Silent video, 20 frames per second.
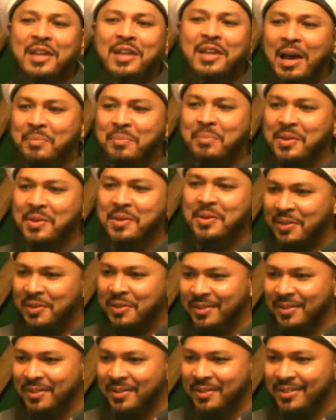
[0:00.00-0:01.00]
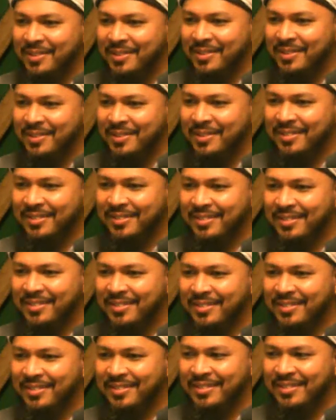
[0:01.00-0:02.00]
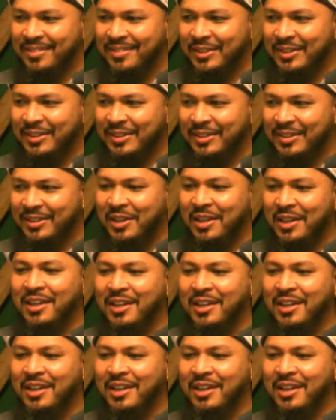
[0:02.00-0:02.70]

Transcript: happy servants. Allah